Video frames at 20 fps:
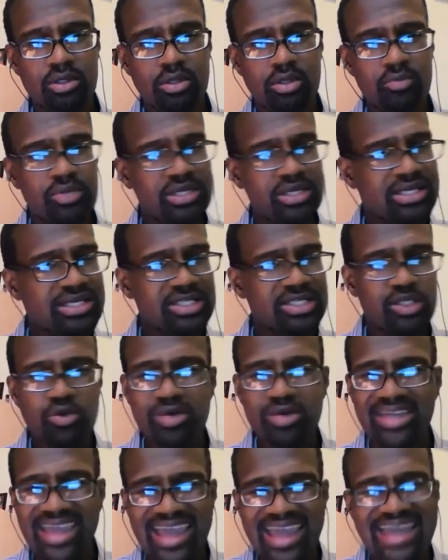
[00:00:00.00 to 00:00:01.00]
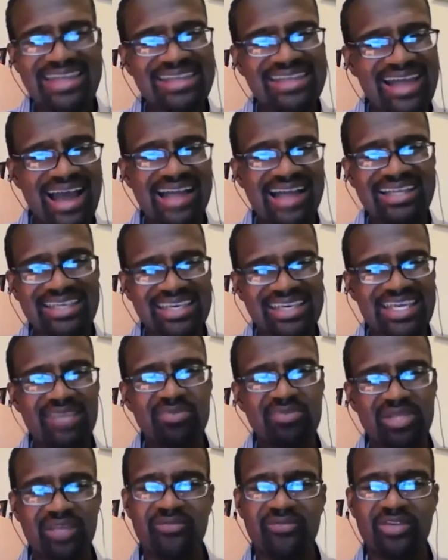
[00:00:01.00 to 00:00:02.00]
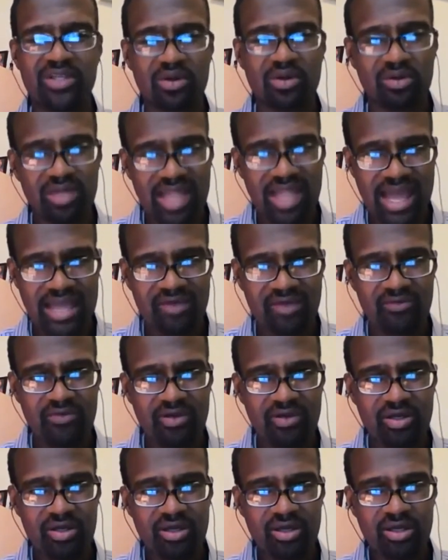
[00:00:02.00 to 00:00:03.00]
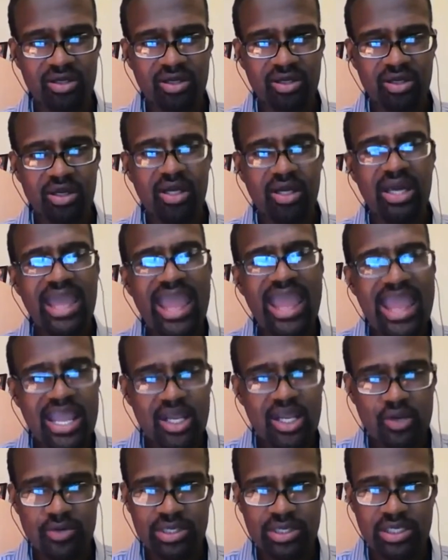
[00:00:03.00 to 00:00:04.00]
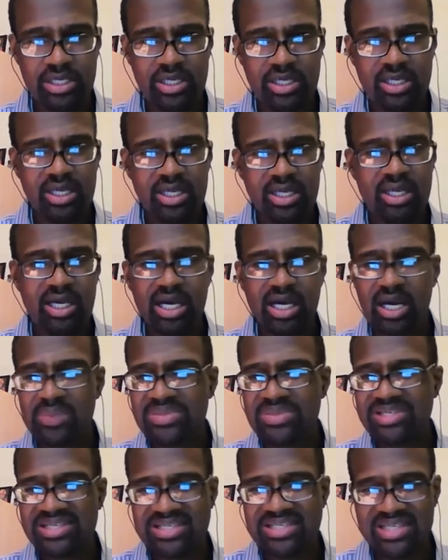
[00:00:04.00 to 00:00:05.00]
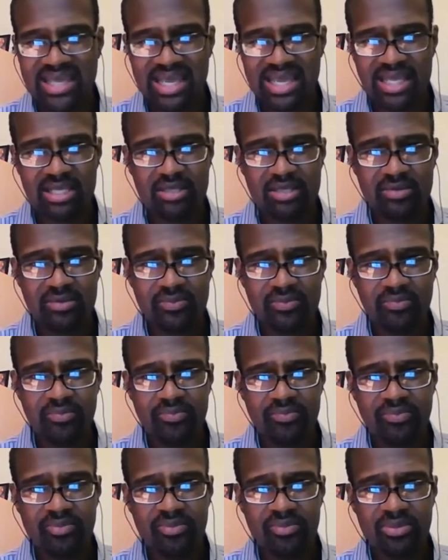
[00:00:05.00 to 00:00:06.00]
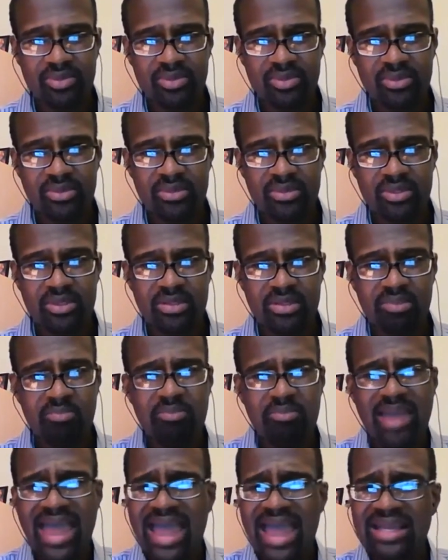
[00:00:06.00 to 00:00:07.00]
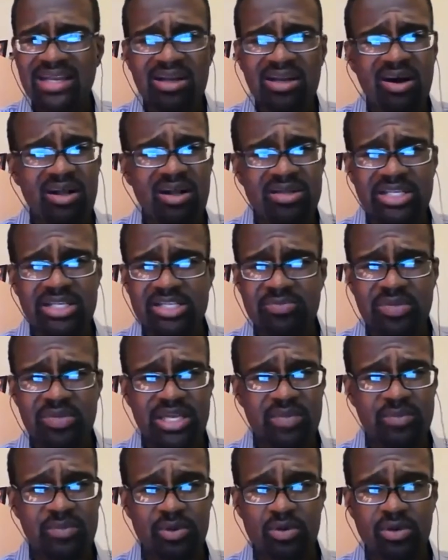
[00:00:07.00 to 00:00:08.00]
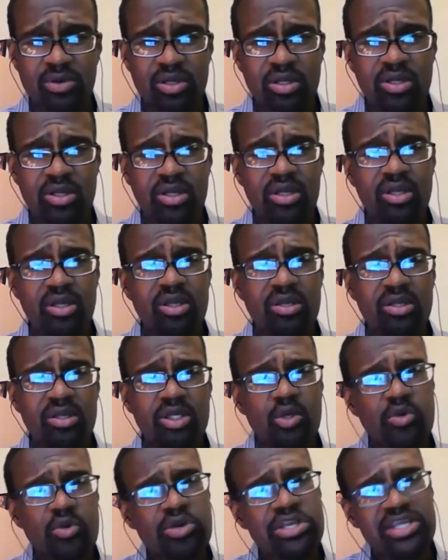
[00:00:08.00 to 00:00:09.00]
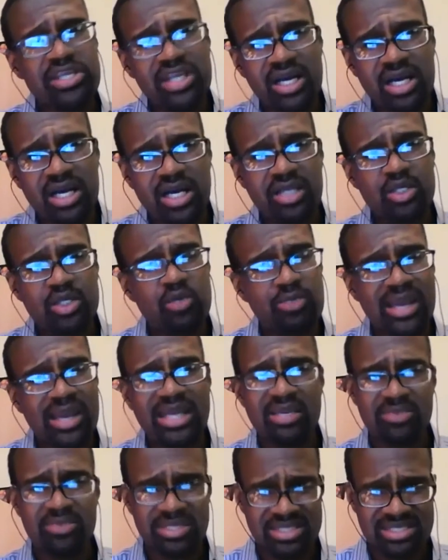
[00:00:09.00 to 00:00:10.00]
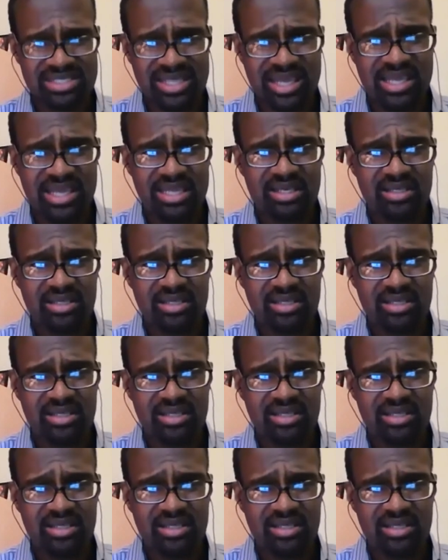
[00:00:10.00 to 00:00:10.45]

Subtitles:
because you cannot keep living your life angry, upset, mad at all these people. You were young. You made a mistake.